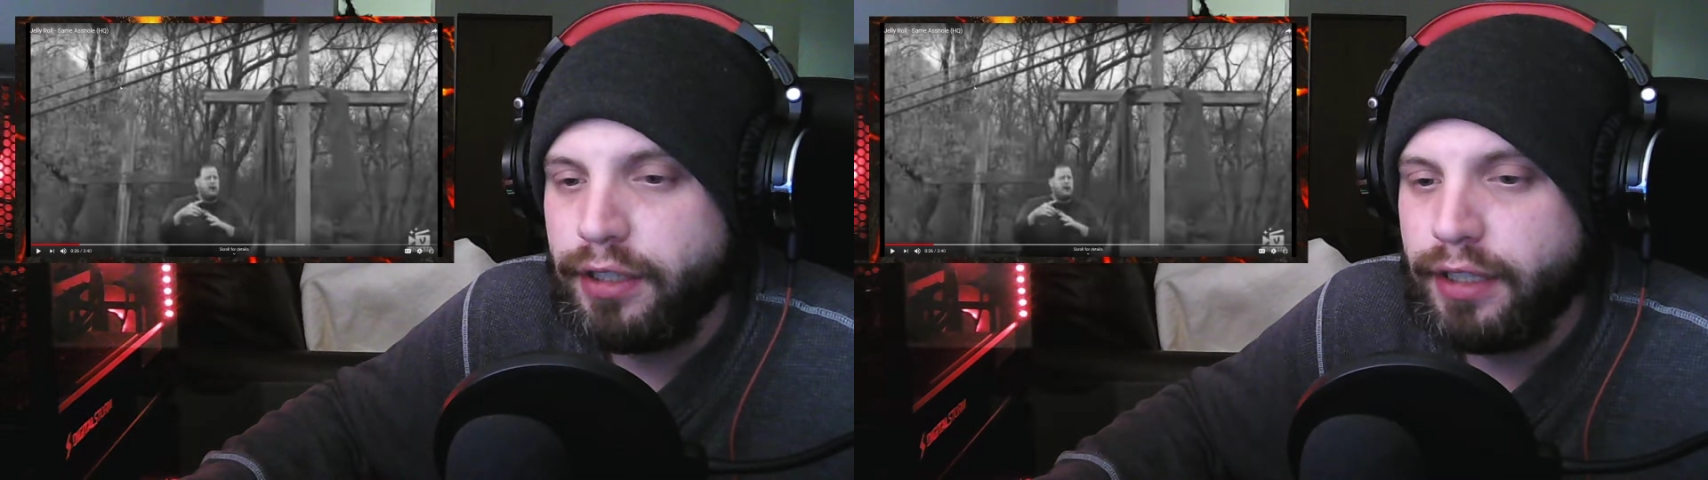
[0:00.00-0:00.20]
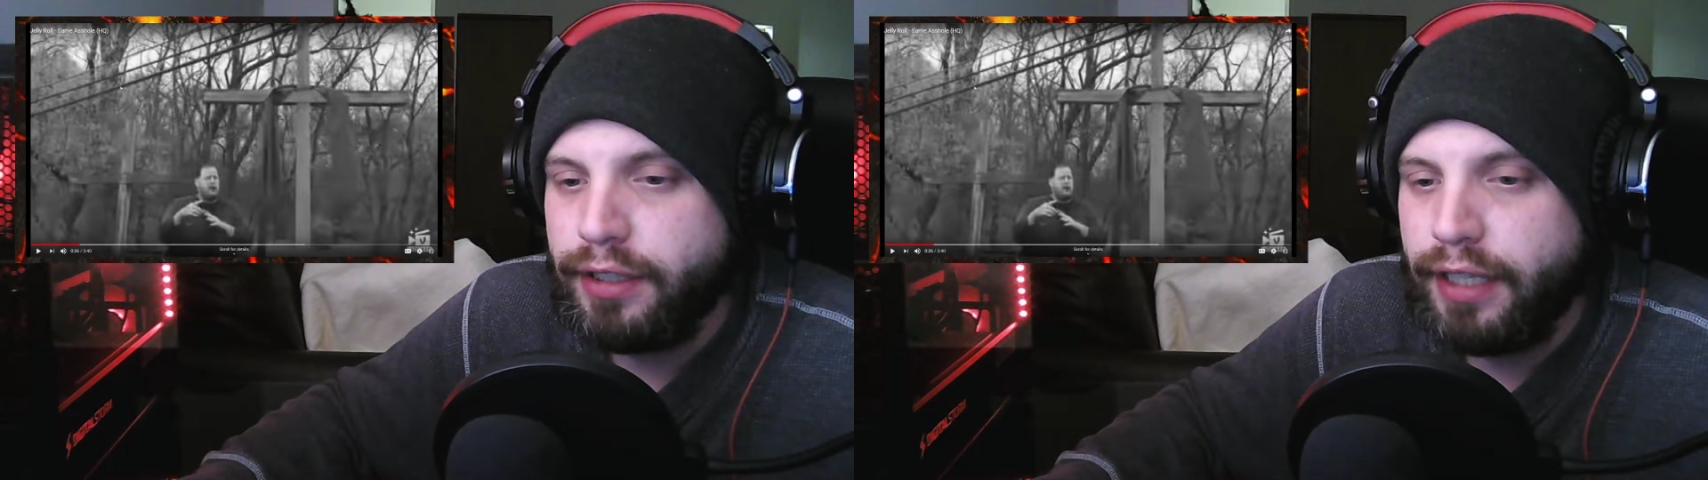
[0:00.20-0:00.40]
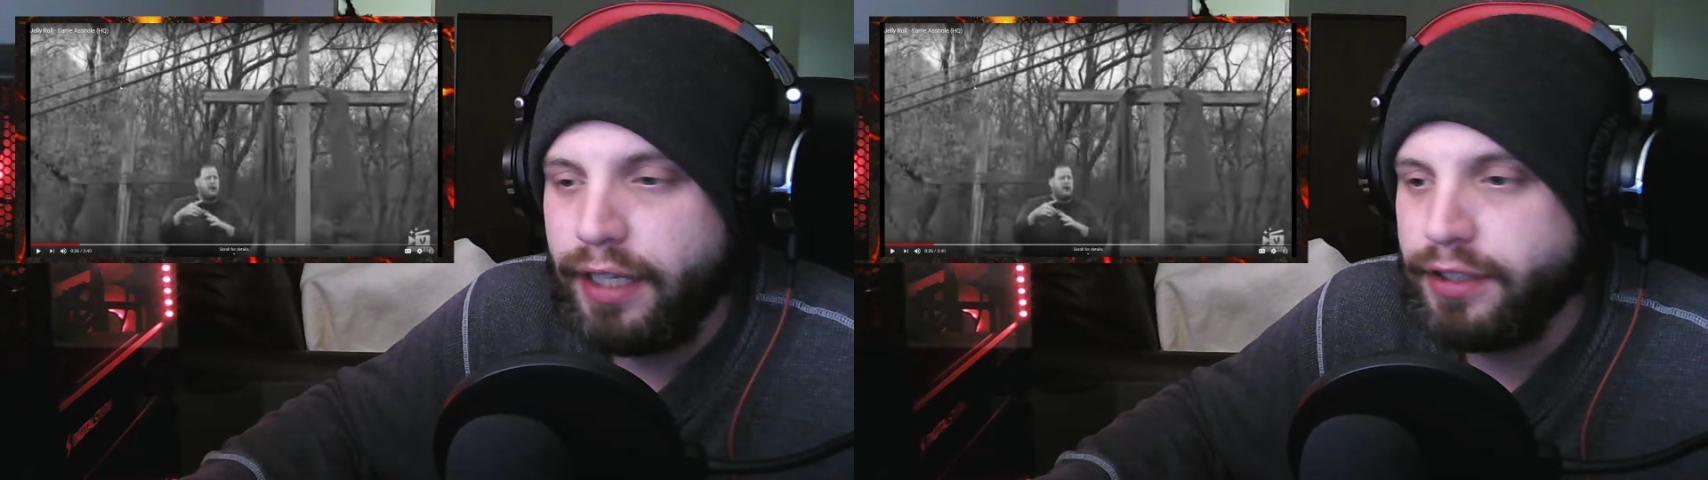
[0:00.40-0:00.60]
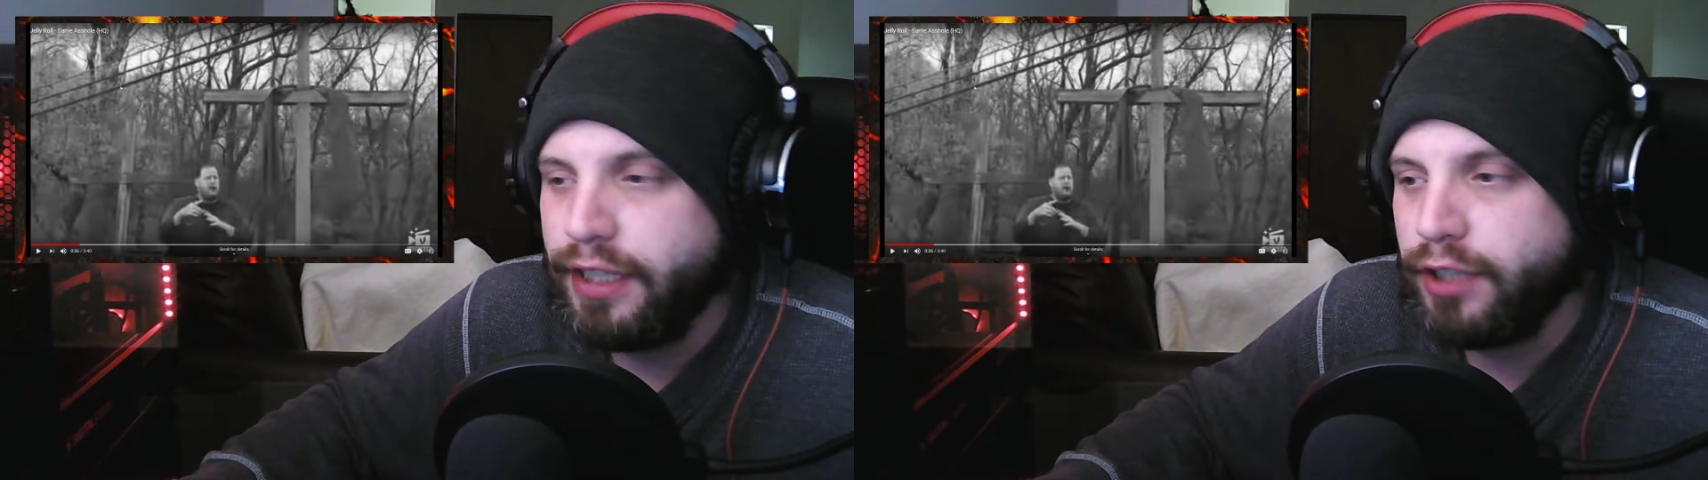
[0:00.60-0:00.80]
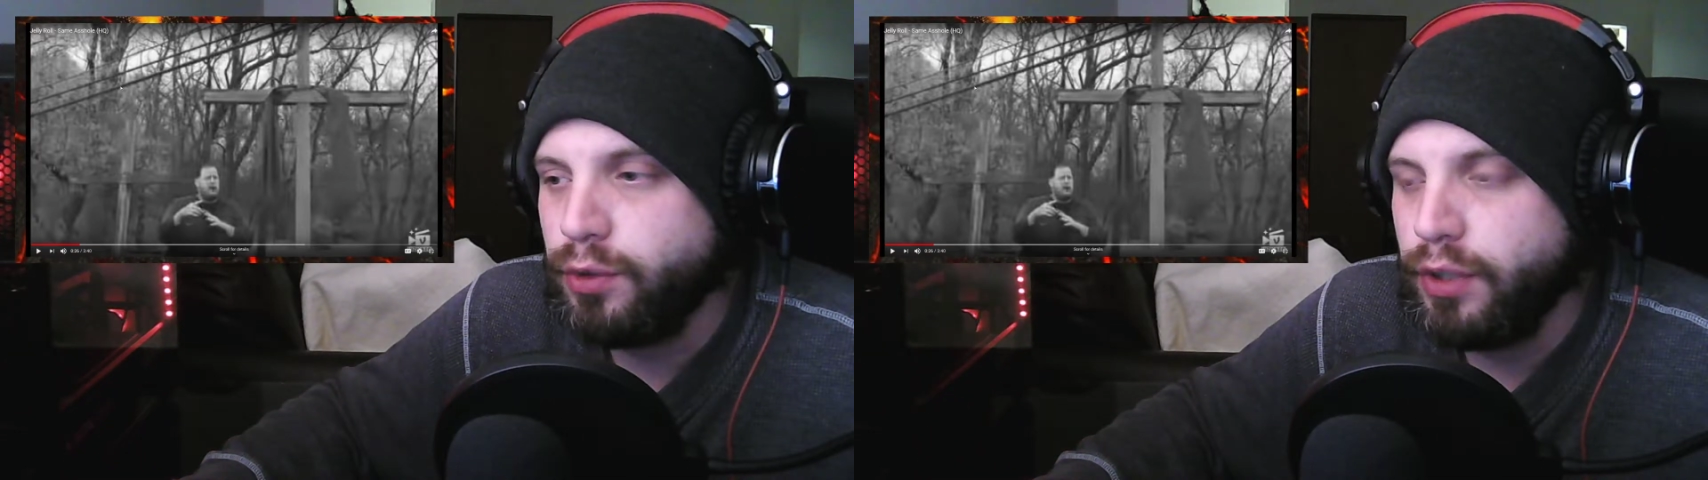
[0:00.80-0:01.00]
He has
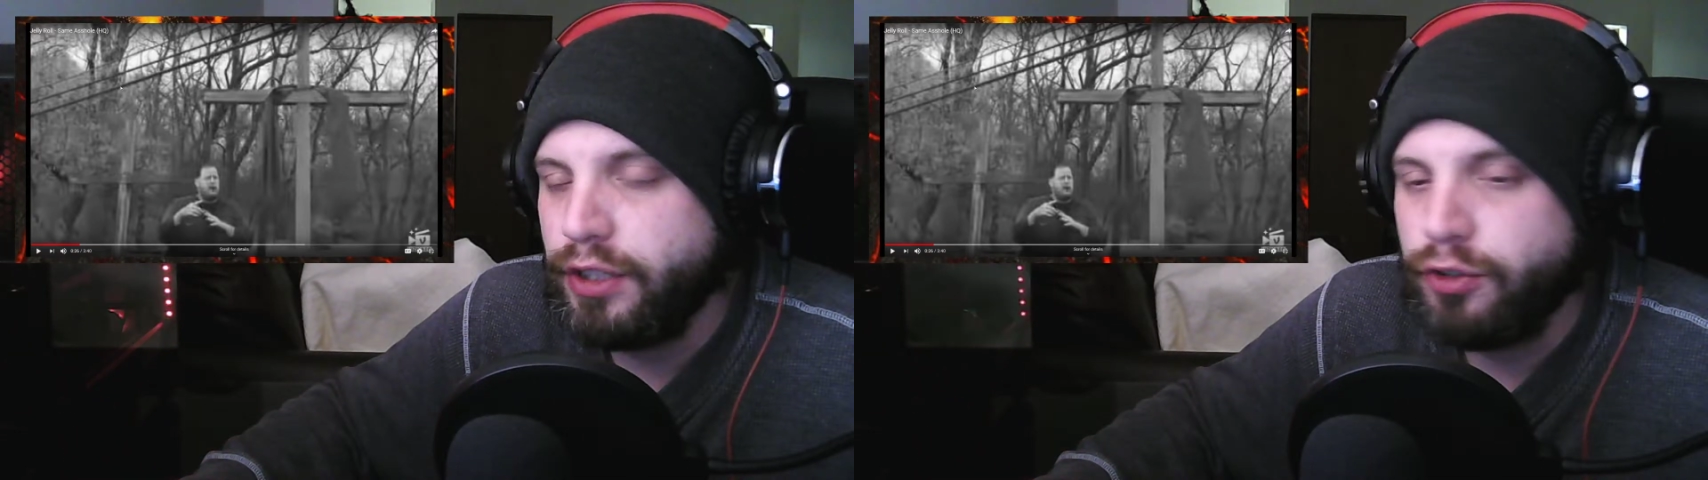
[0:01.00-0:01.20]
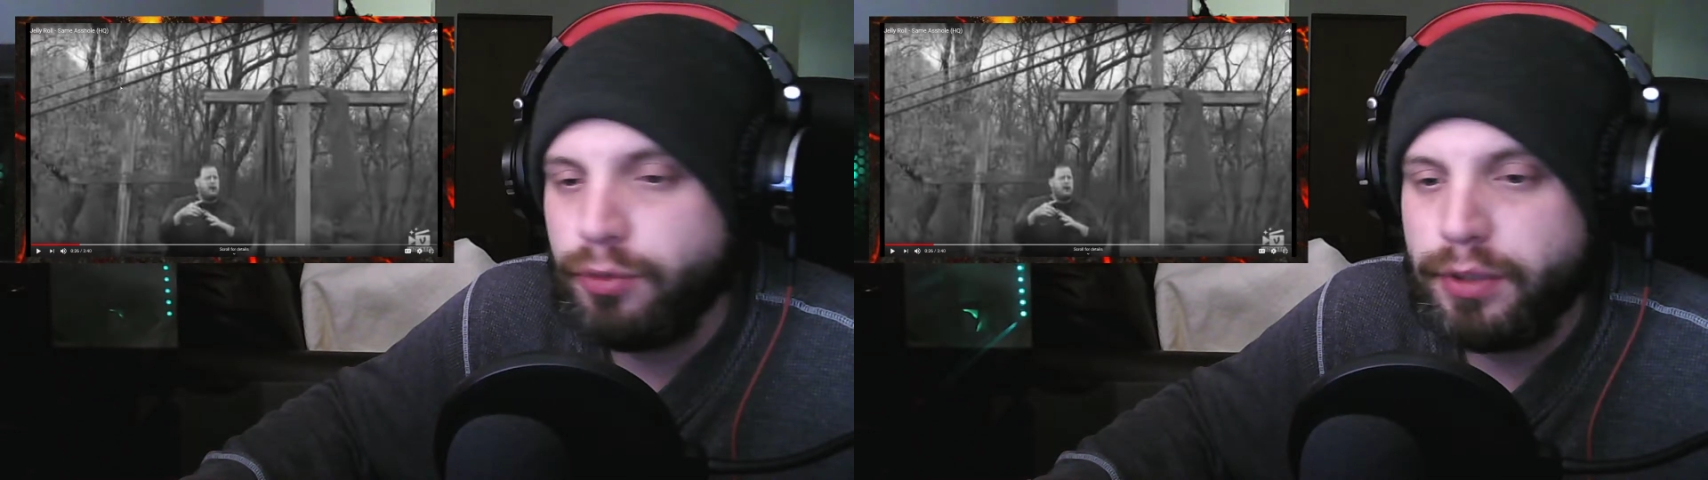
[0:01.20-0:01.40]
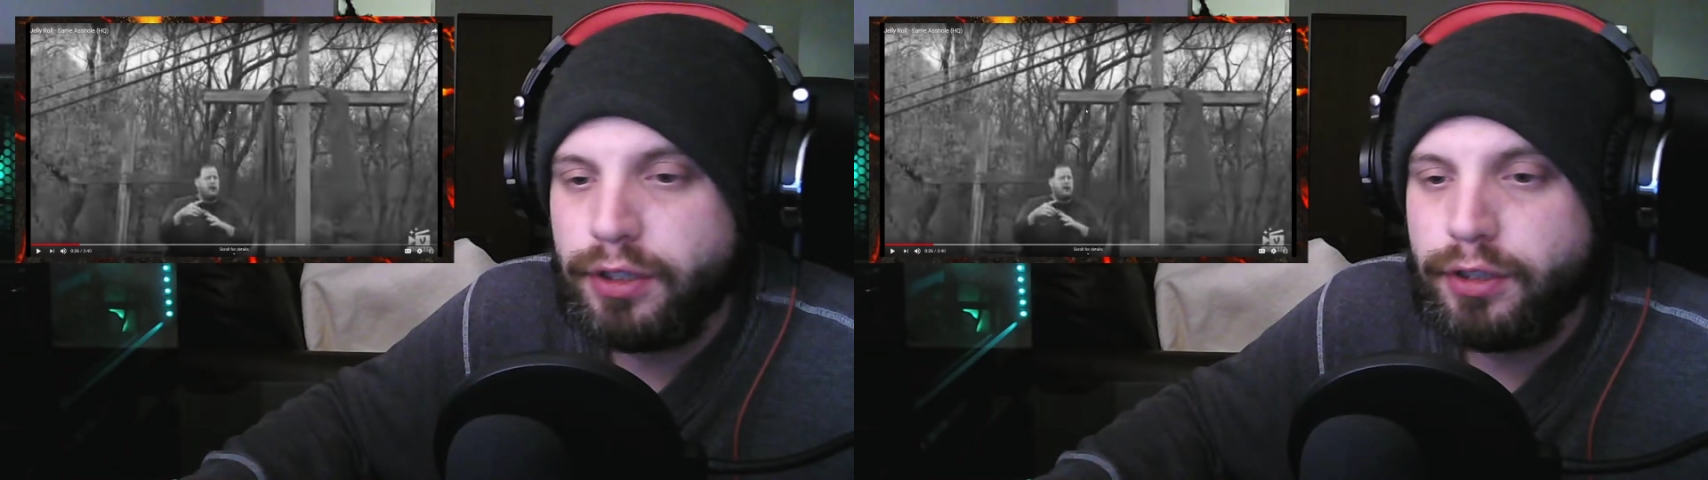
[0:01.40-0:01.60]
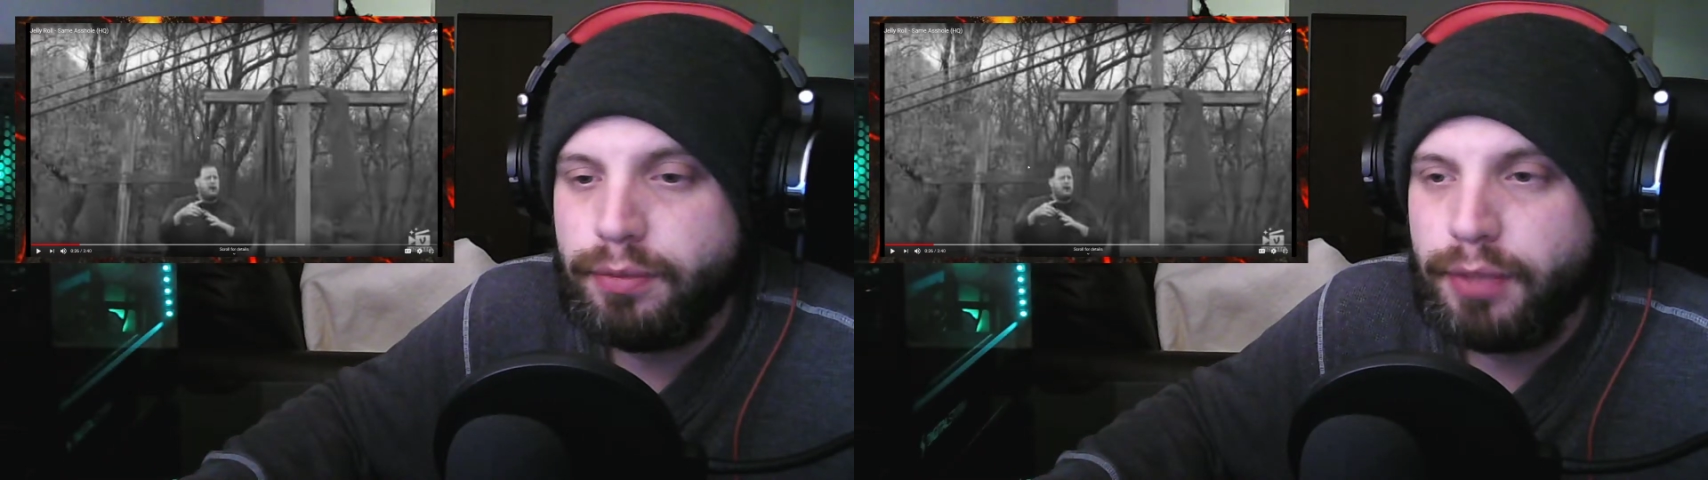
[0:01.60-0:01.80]
actual instruments